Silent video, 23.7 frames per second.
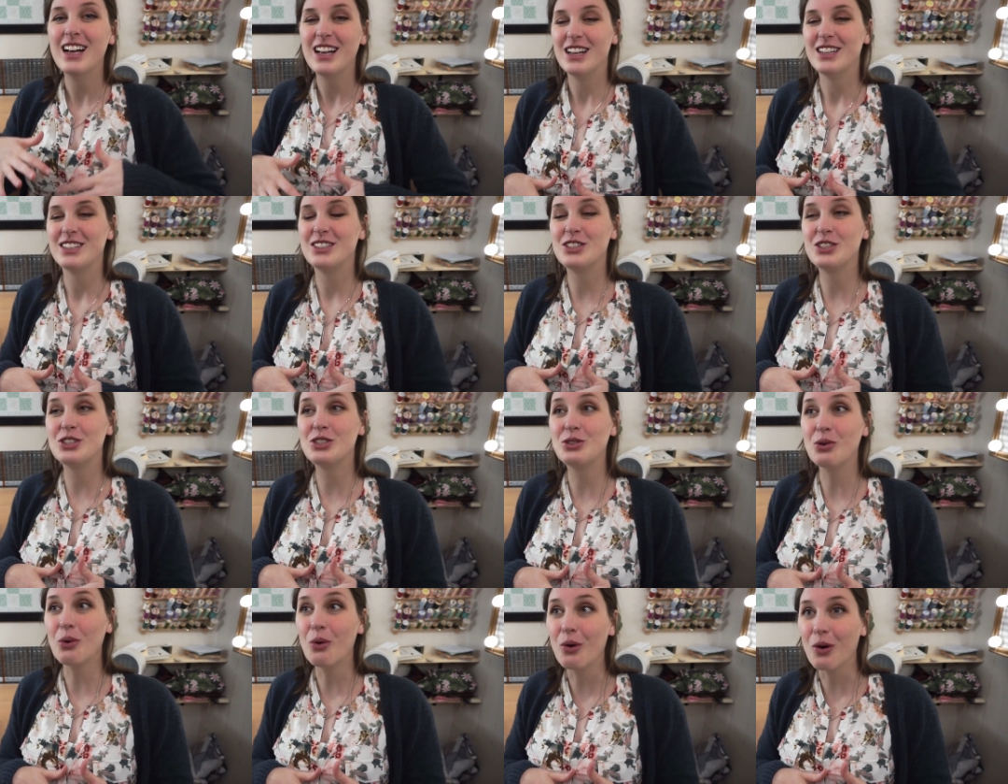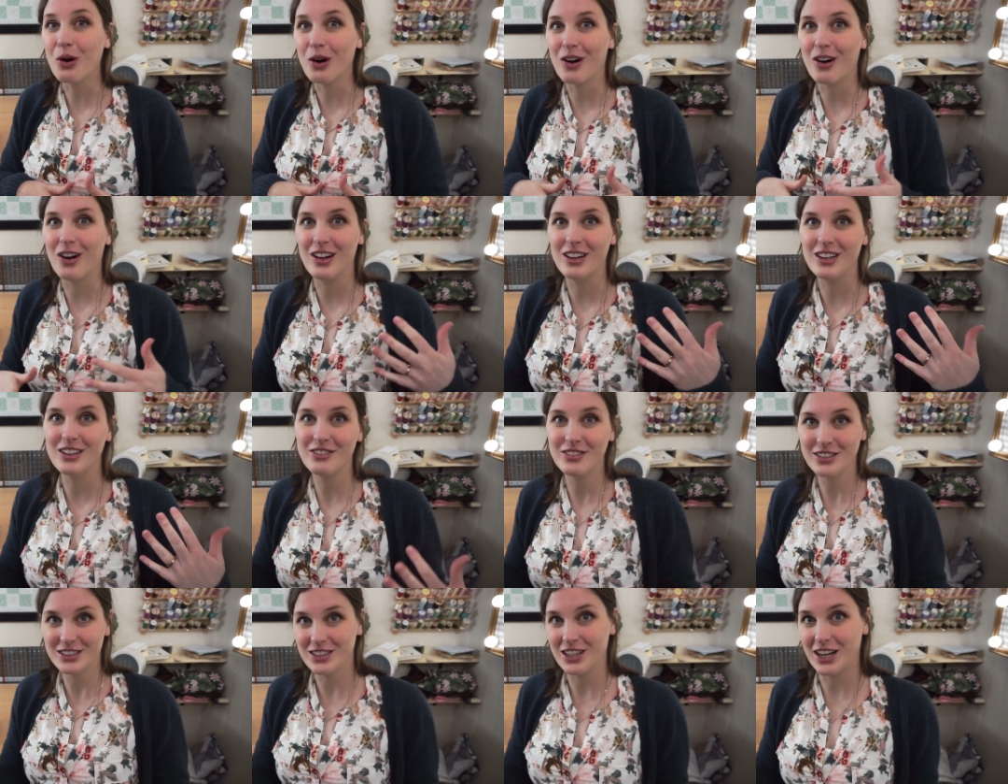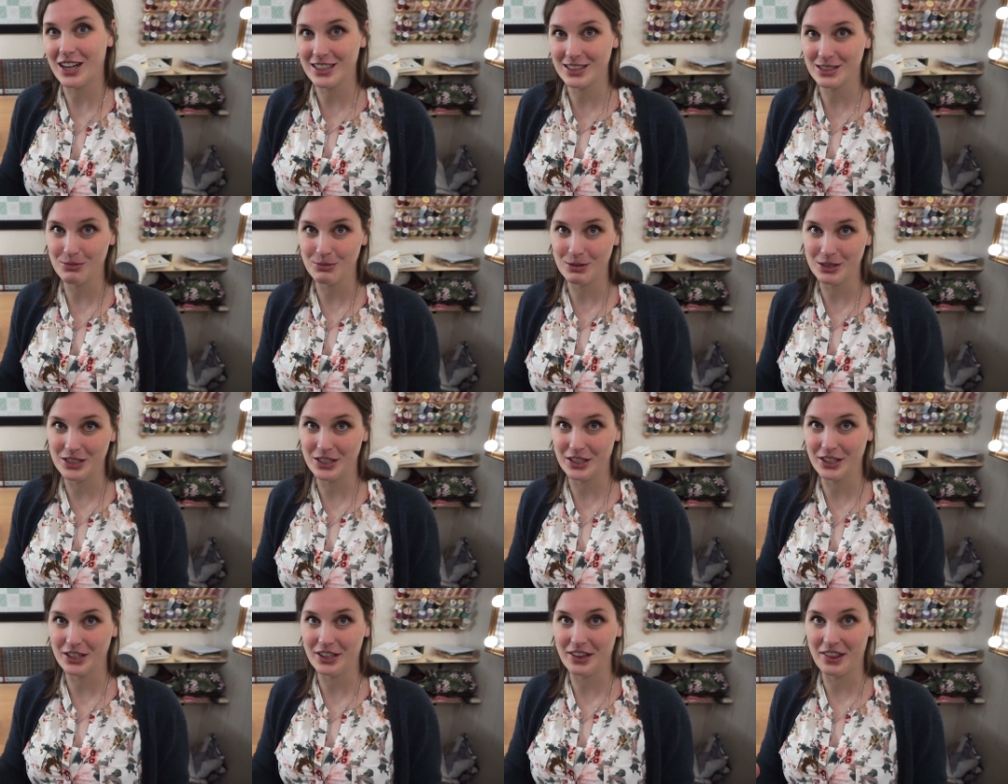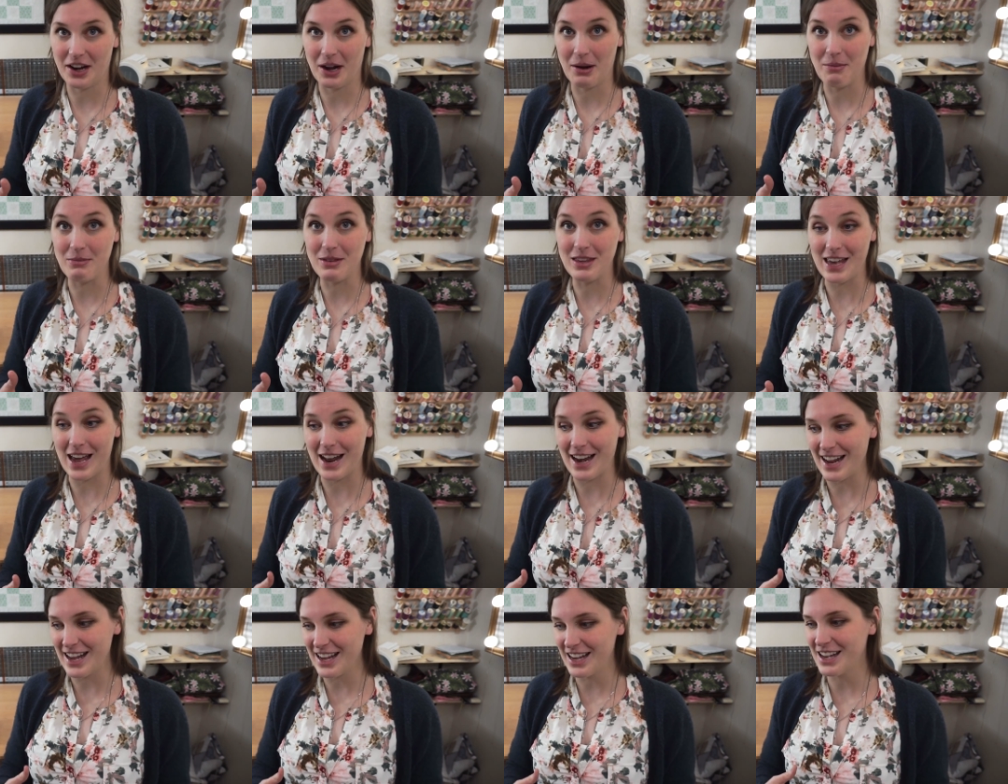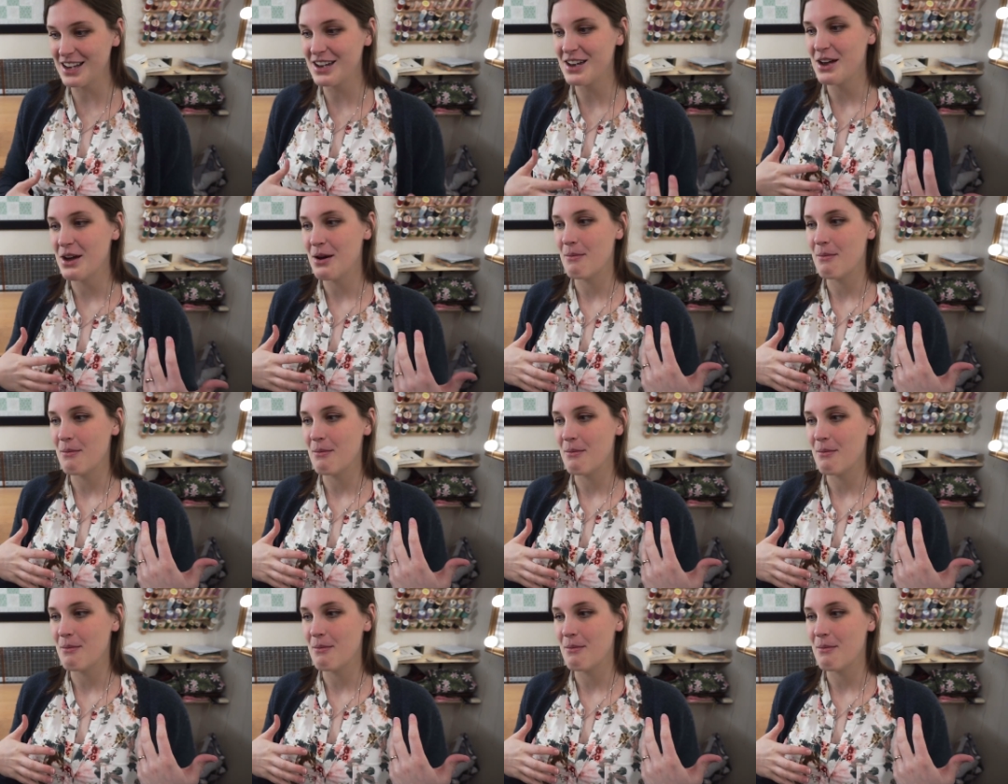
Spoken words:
store all of this awesome material that I'm getting,